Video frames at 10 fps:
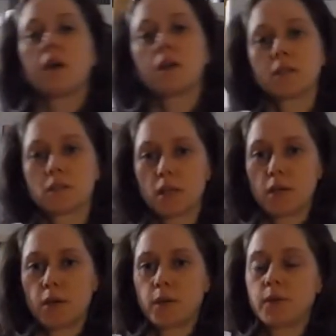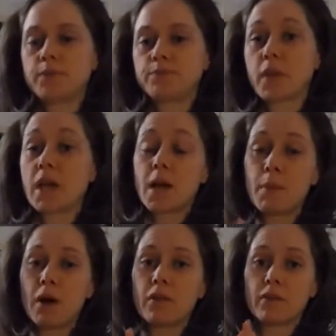So, and I
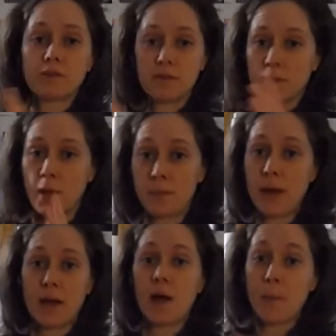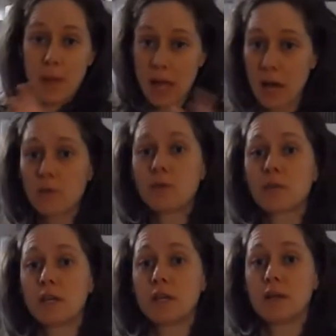bought a pound of
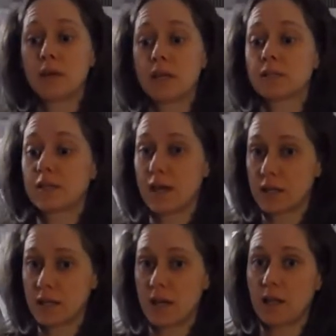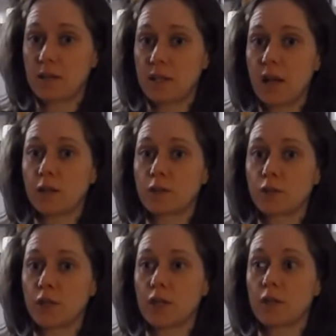kidney beans at the Dollar
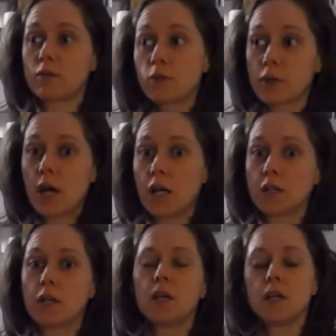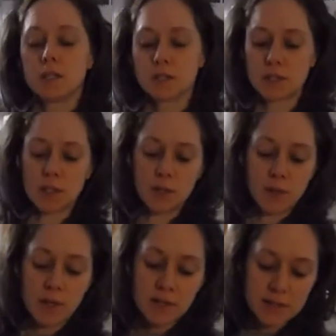Tree for $1. So
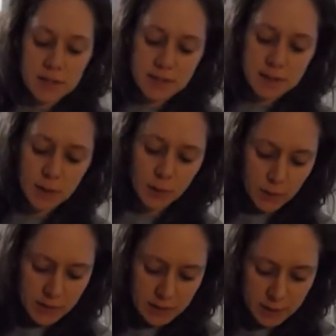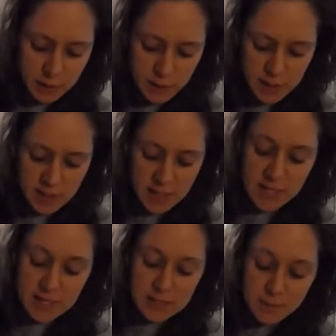this is a really
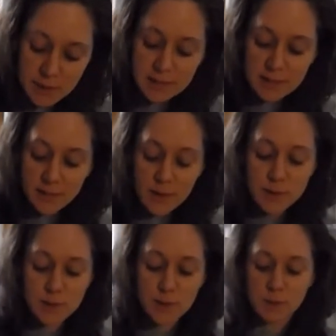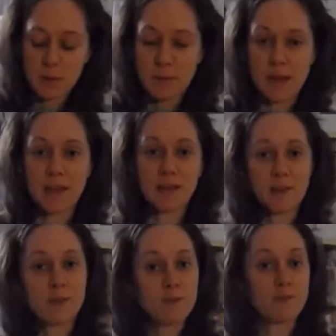inexpensive soup to make.
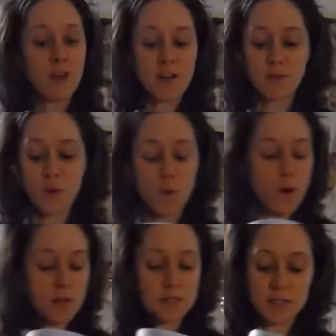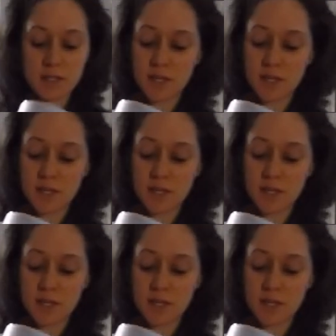5 quarts.